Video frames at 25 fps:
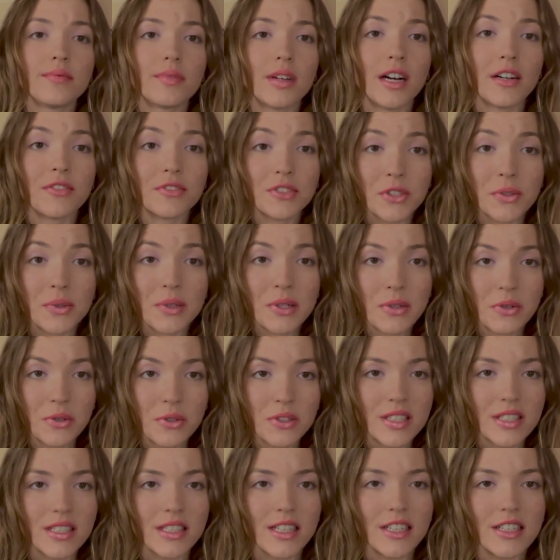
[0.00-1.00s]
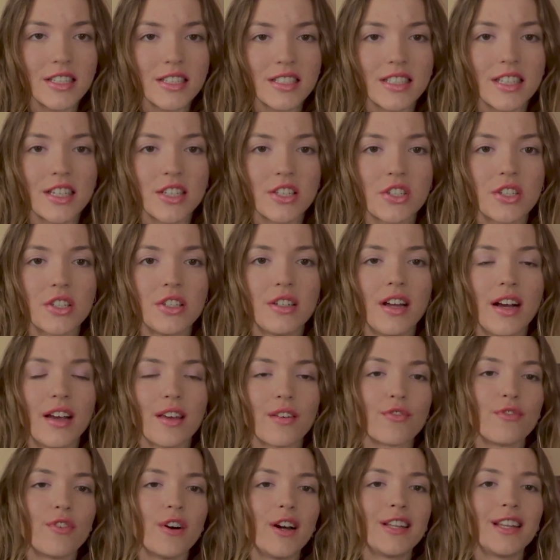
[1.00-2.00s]
After a good study session,
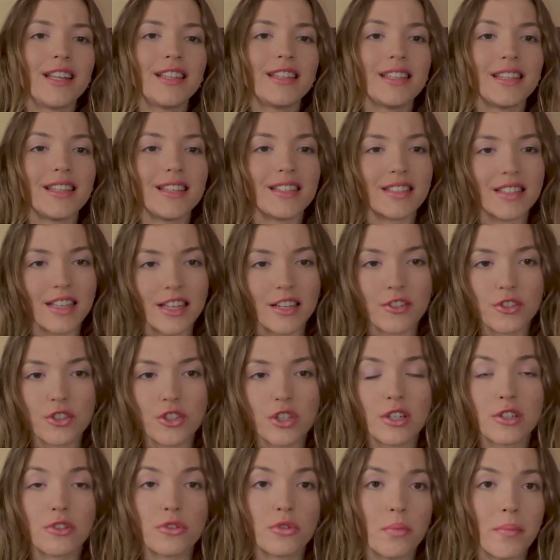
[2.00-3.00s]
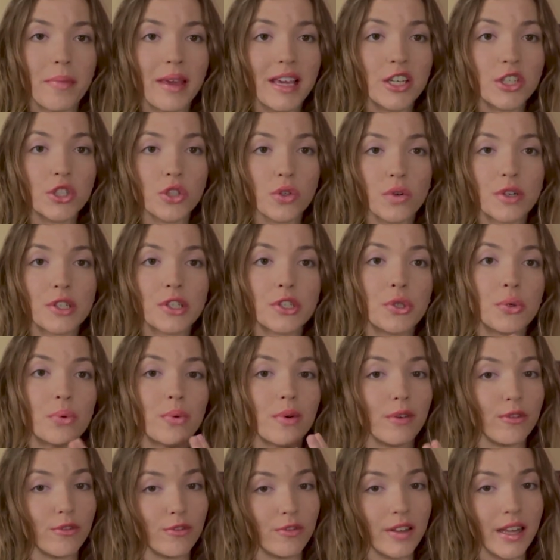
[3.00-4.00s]
I find it essential to make sure to
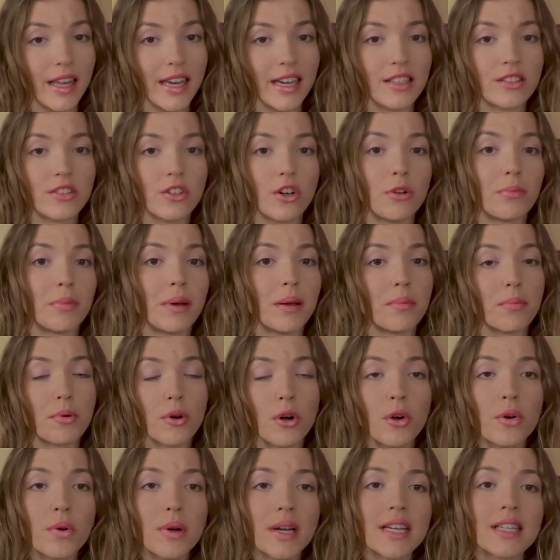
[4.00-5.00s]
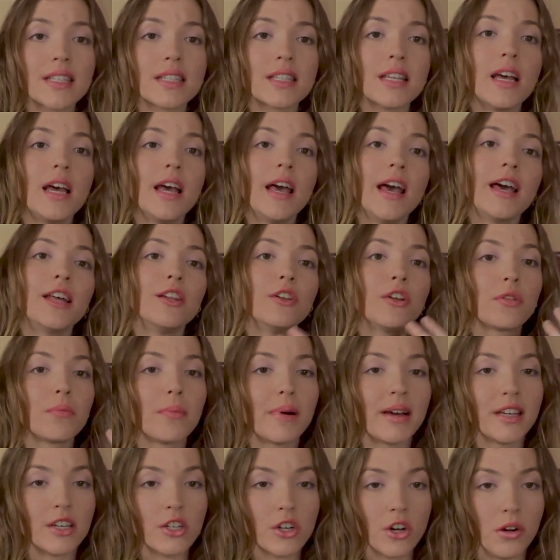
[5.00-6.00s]
reflect on my progress and on
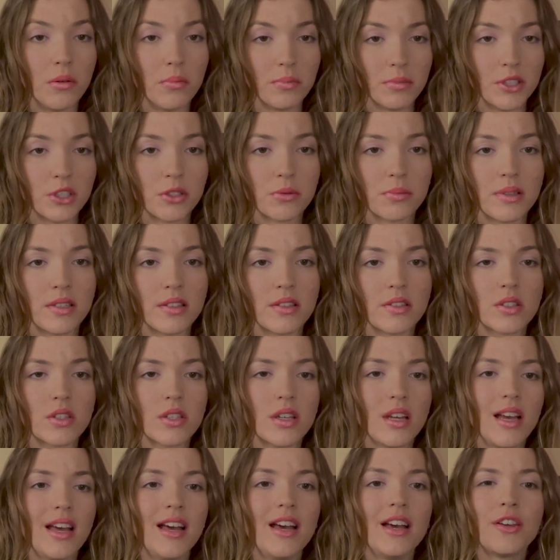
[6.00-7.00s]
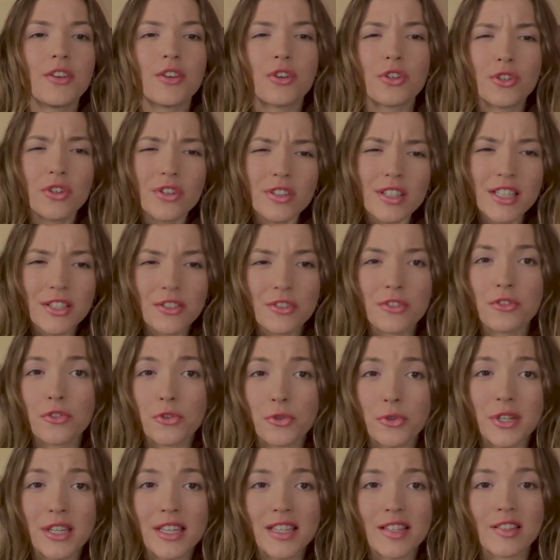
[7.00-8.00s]
my accomplishments. You don't need to
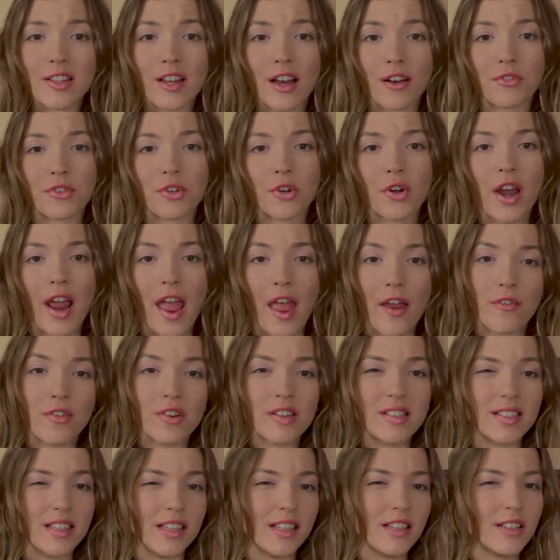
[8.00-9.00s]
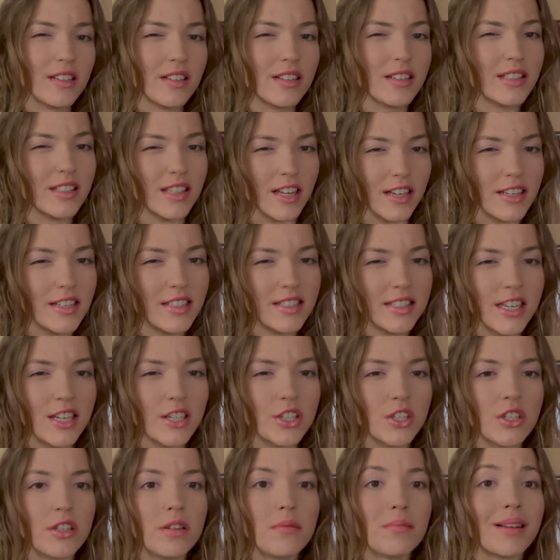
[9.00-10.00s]
do this after every single study
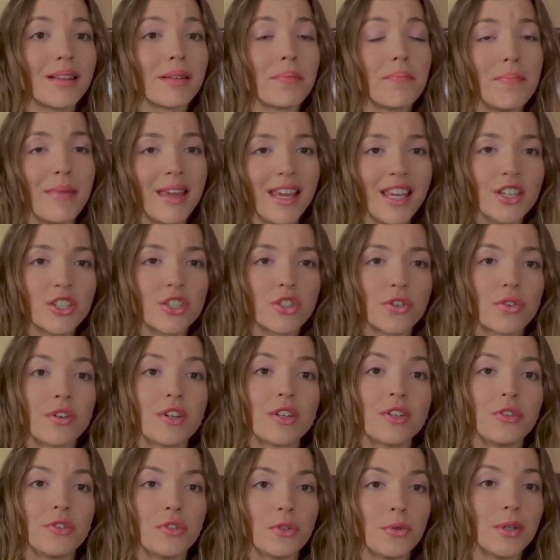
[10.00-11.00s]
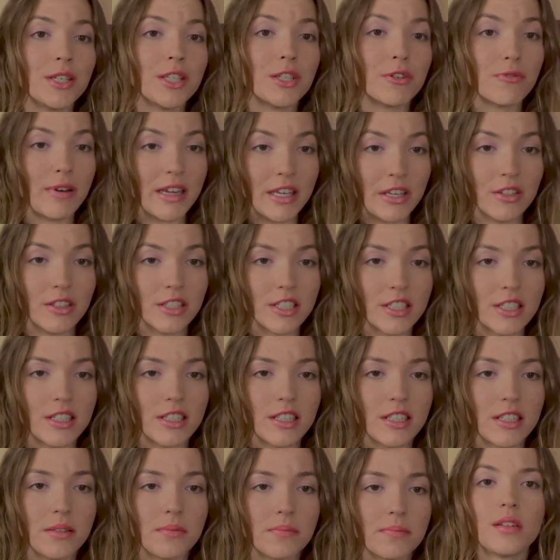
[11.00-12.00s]
session, but make sure you do it
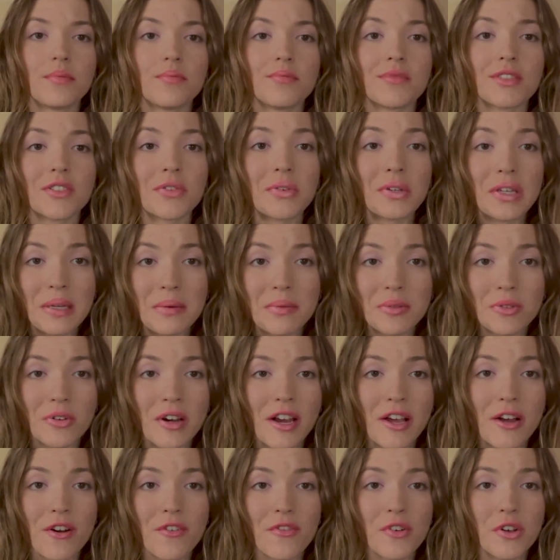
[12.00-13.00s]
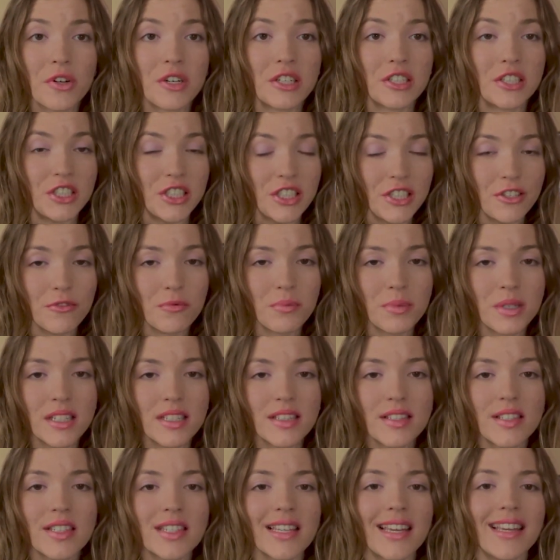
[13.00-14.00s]
regularly. So keep track of your
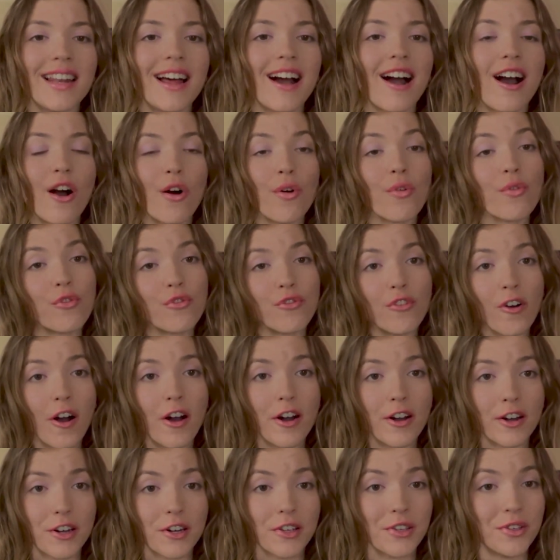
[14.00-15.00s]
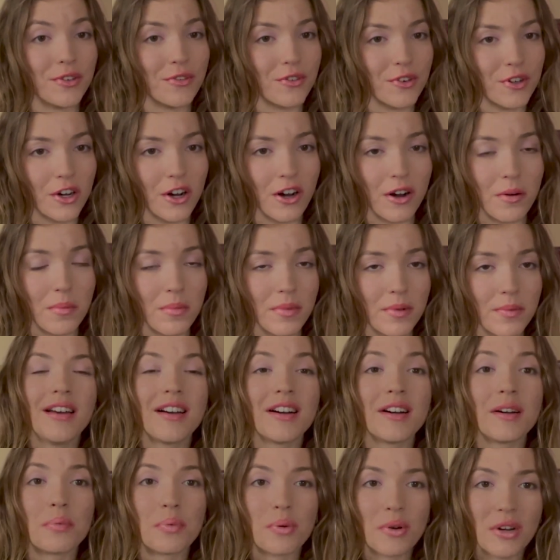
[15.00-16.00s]
achievements and how far you've come.
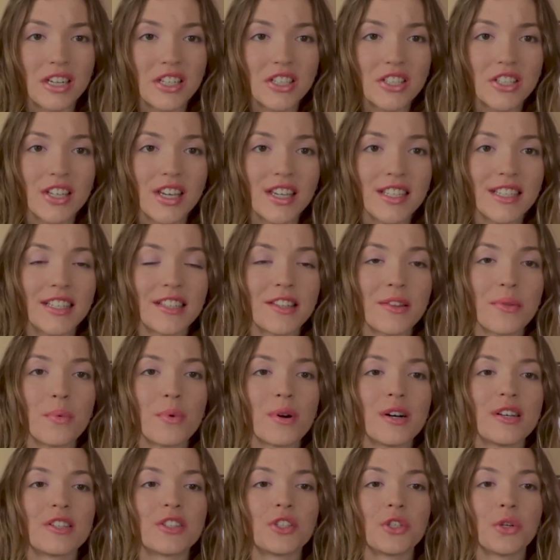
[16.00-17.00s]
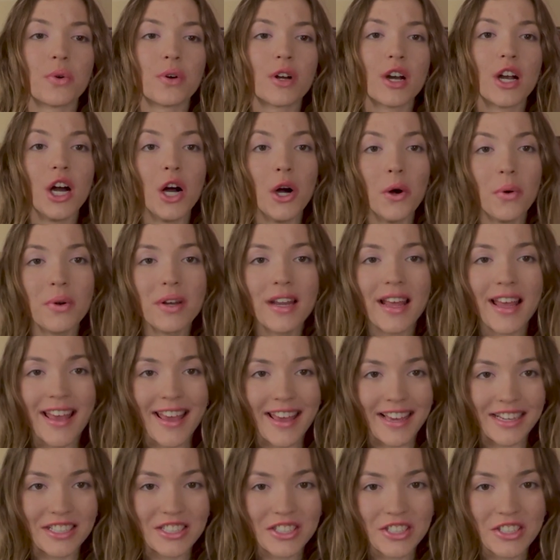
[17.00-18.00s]
Appreciate that it was your own
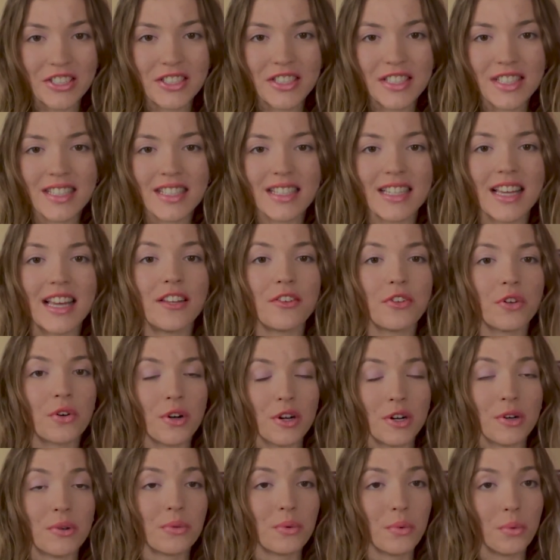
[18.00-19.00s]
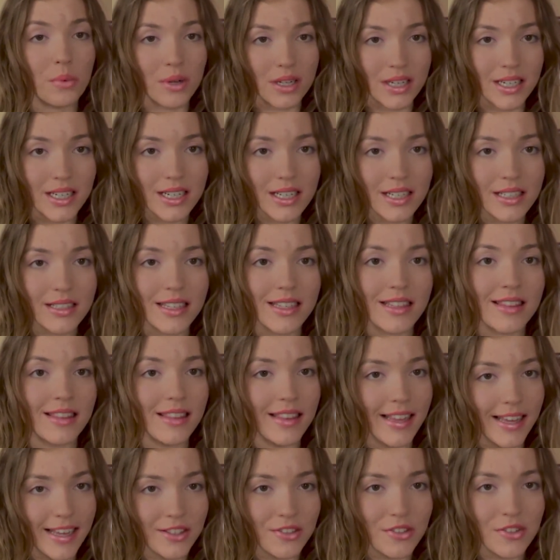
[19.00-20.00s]
actions and your own work that
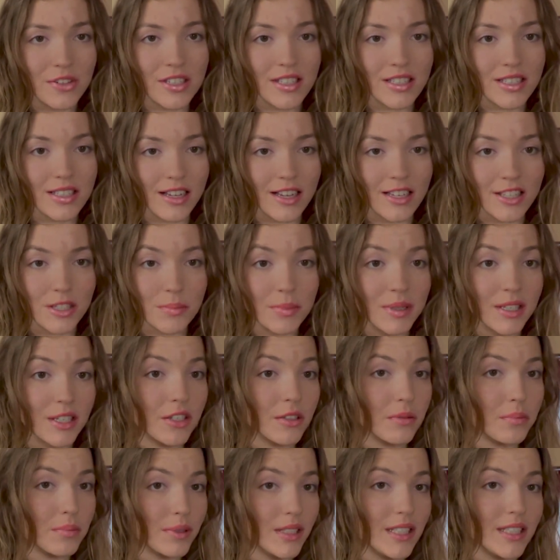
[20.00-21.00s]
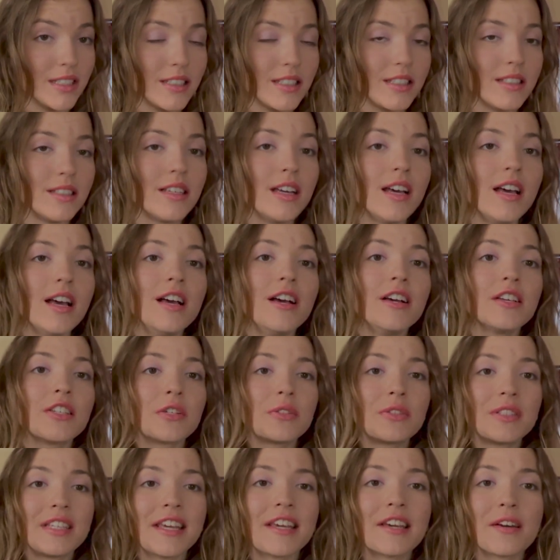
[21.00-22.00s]
led to this task being completed.
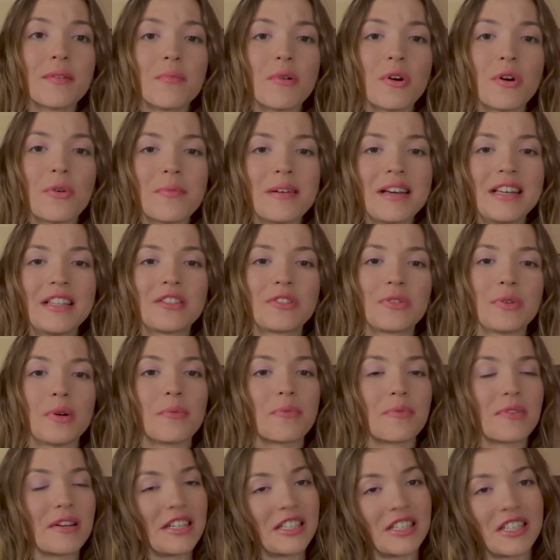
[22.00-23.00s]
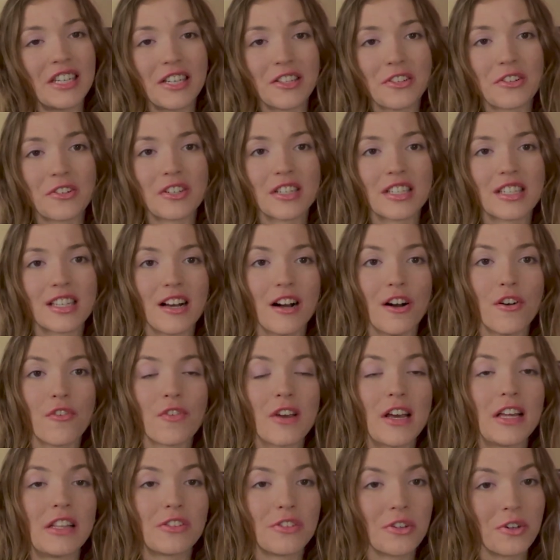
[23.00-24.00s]
So take a moment to appreciate
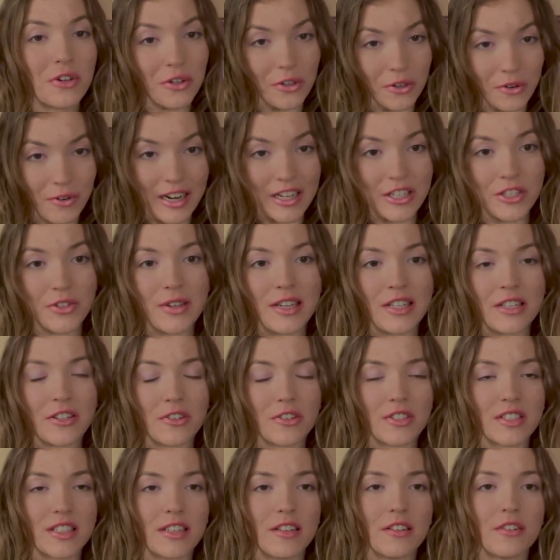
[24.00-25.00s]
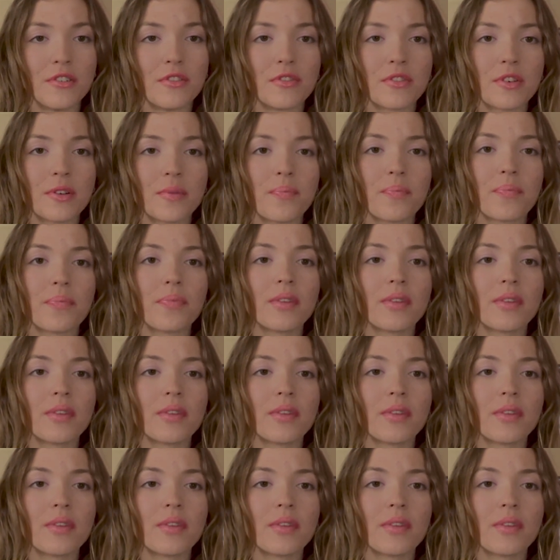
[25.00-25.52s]
yourself and to congratulate yourself.